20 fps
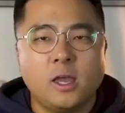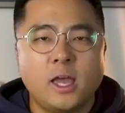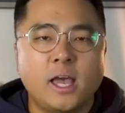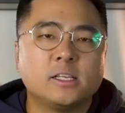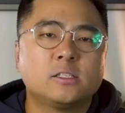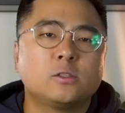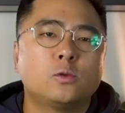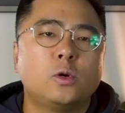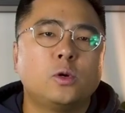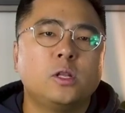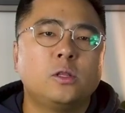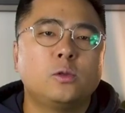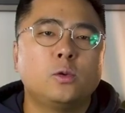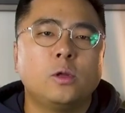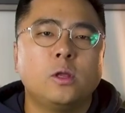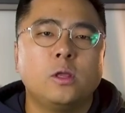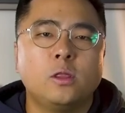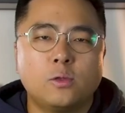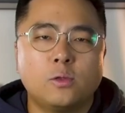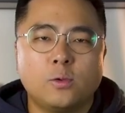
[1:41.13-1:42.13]
as
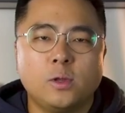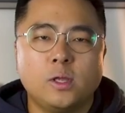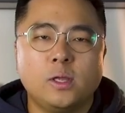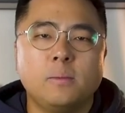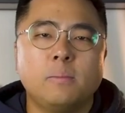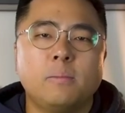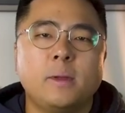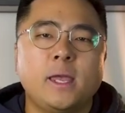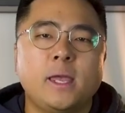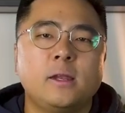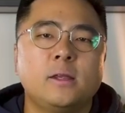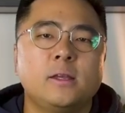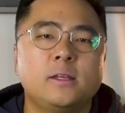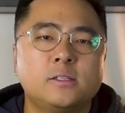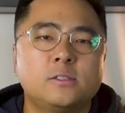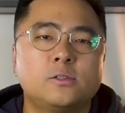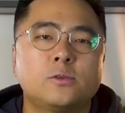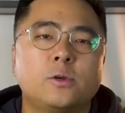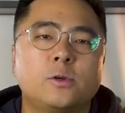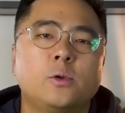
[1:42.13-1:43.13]
2023 made
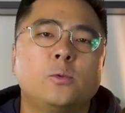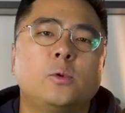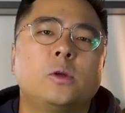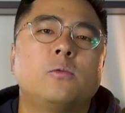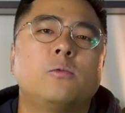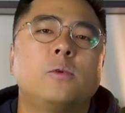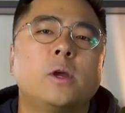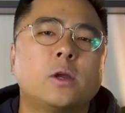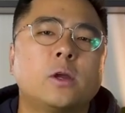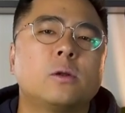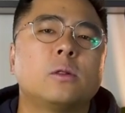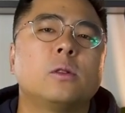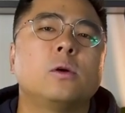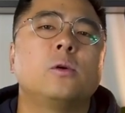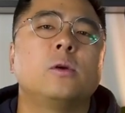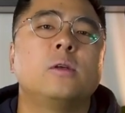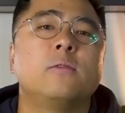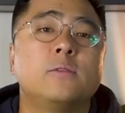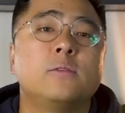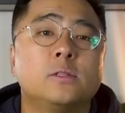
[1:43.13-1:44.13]
history with record
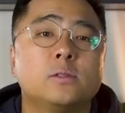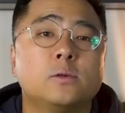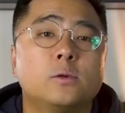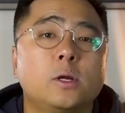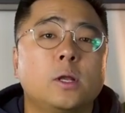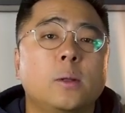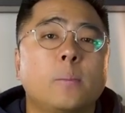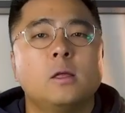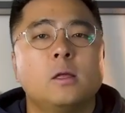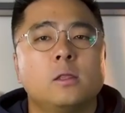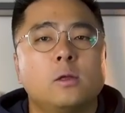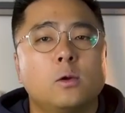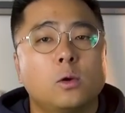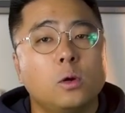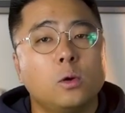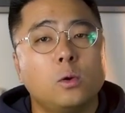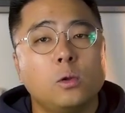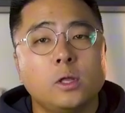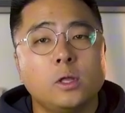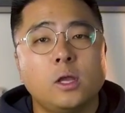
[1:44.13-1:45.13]
low inventory. There
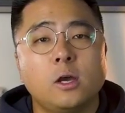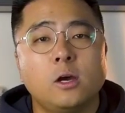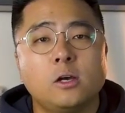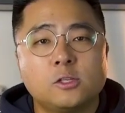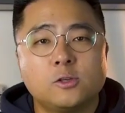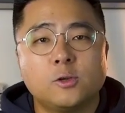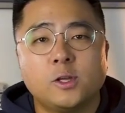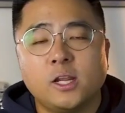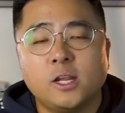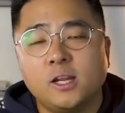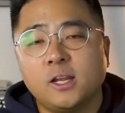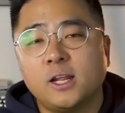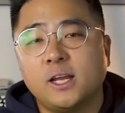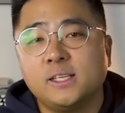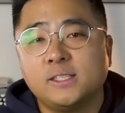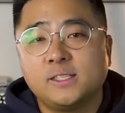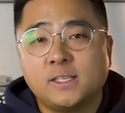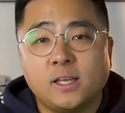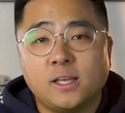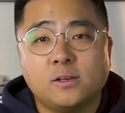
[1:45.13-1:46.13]
were only
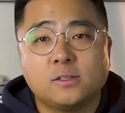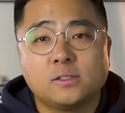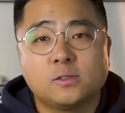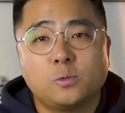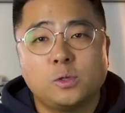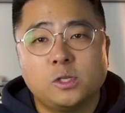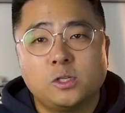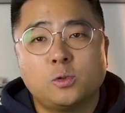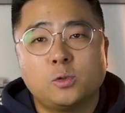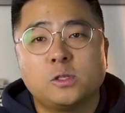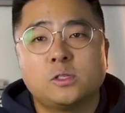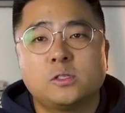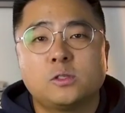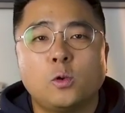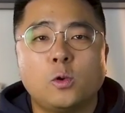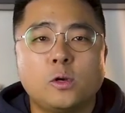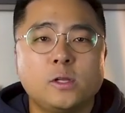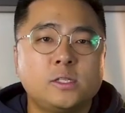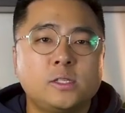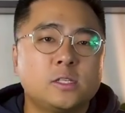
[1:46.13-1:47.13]
189 sales, which was
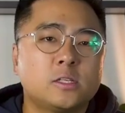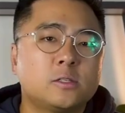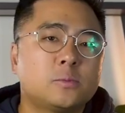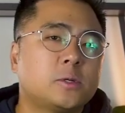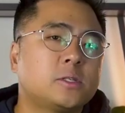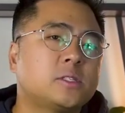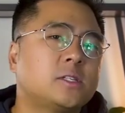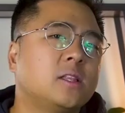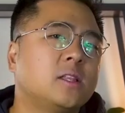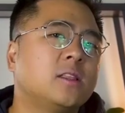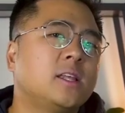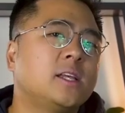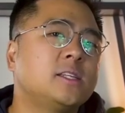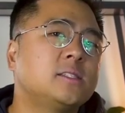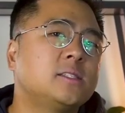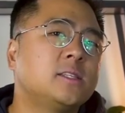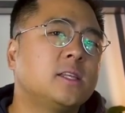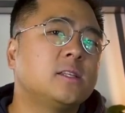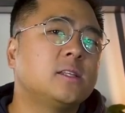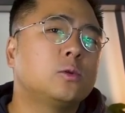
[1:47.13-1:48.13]
26%
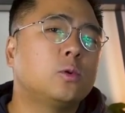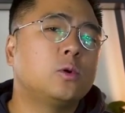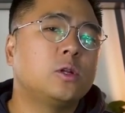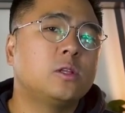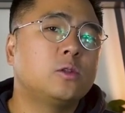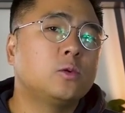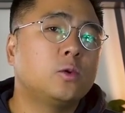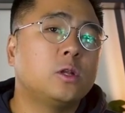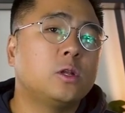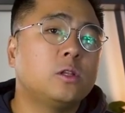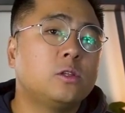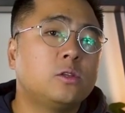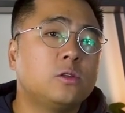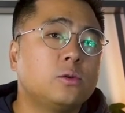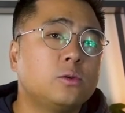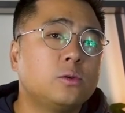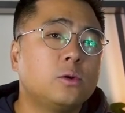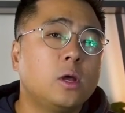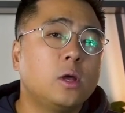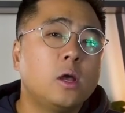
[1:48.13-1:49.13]
less than
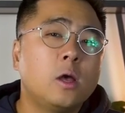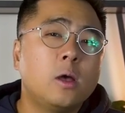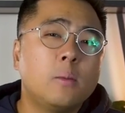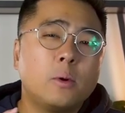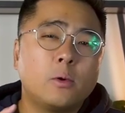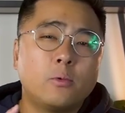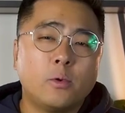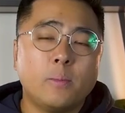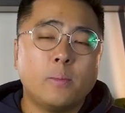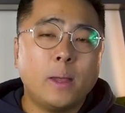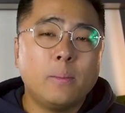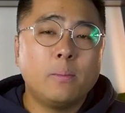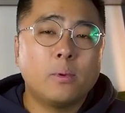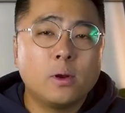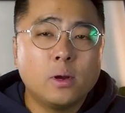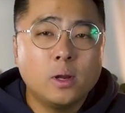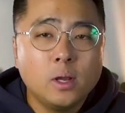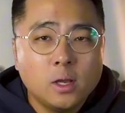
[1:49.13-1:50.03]
2022, but remember,